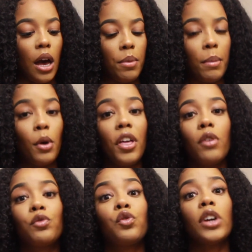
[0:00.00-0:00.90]
They both
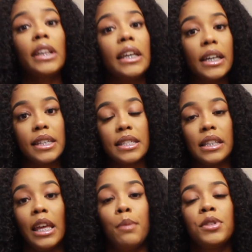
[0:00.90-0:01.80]
have really good
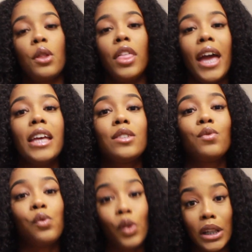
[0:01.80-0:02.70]
slips, so that is
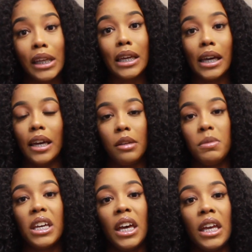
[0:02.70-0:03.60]
really good
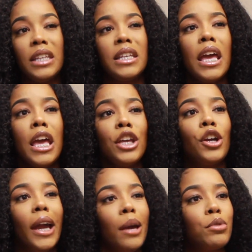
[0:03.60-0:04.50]
because
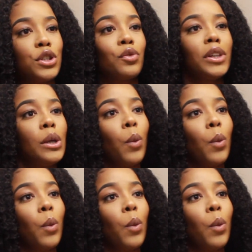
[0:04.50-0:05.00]
you're able to really